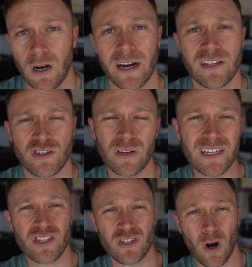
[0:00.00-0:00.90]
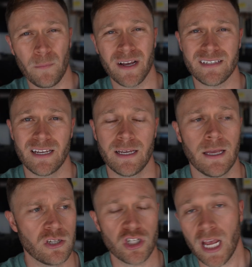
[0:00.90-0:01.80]
All right, so let's start by
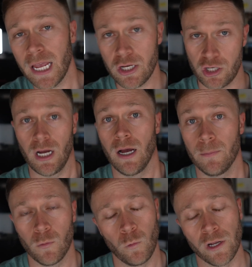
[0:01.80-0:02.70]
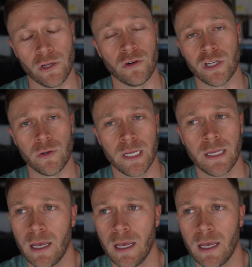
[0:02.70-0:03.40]
saying change up what you're doing.